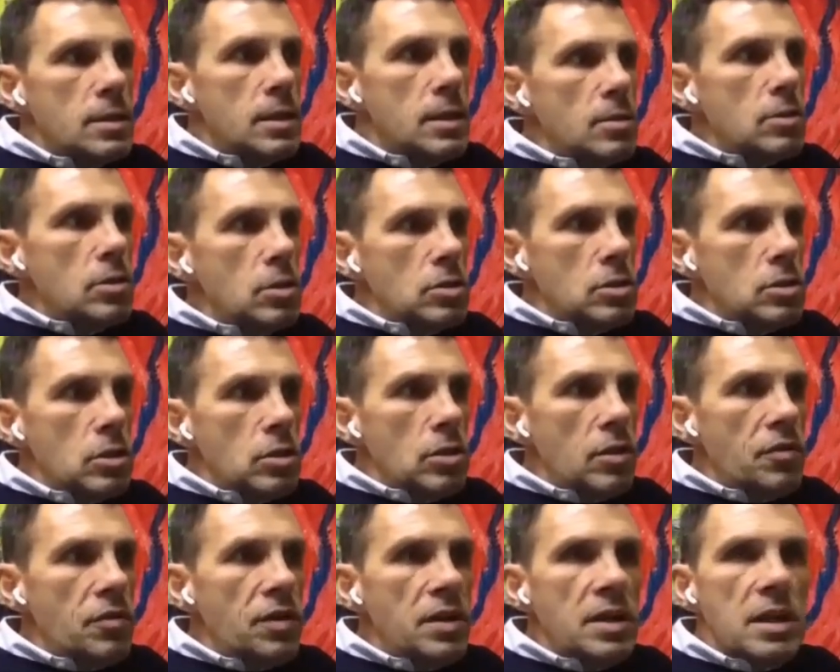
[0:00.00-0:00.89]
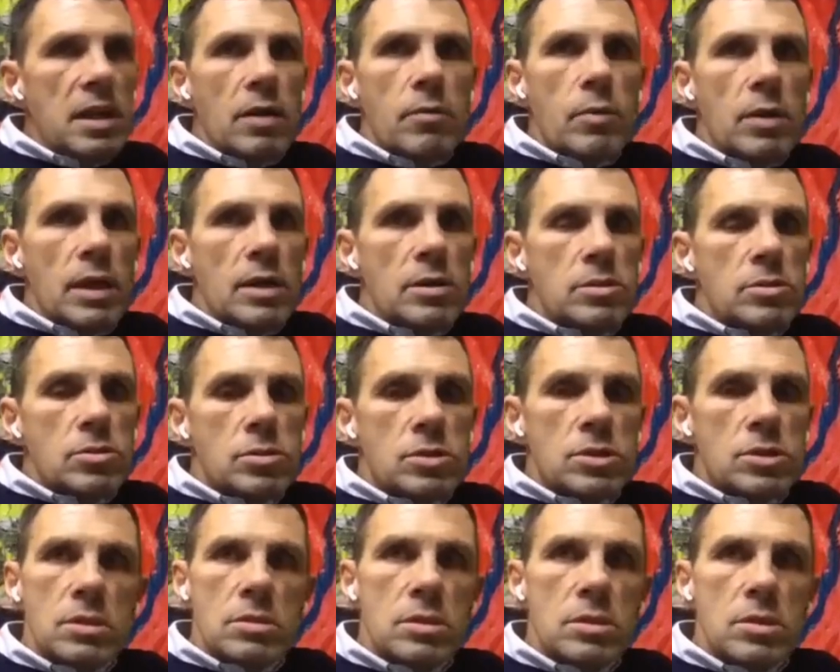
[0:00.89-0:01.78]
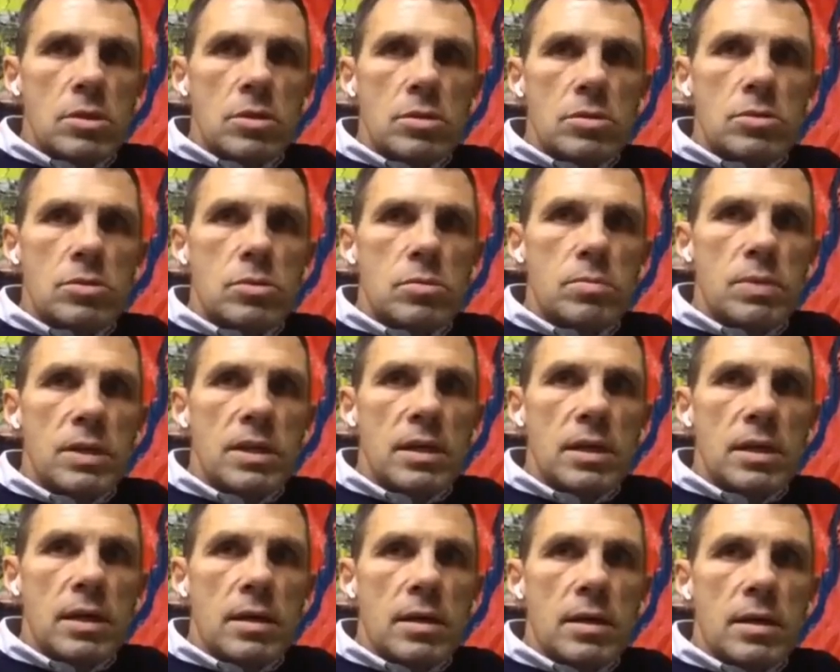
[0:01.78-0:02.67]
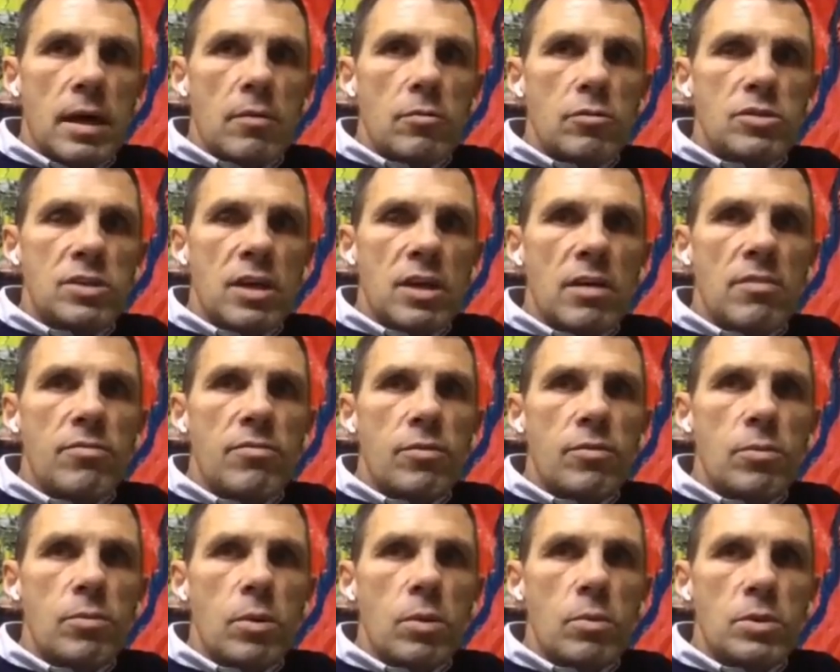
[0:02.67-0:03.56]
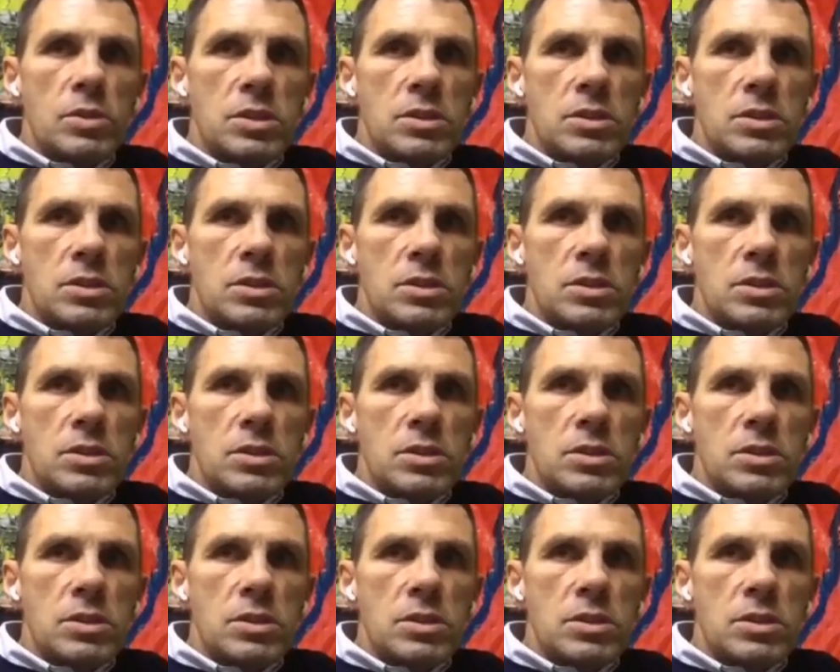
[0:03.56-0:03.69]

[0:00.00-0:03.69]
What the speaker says: Then the other thing I would like to see, to be outside football,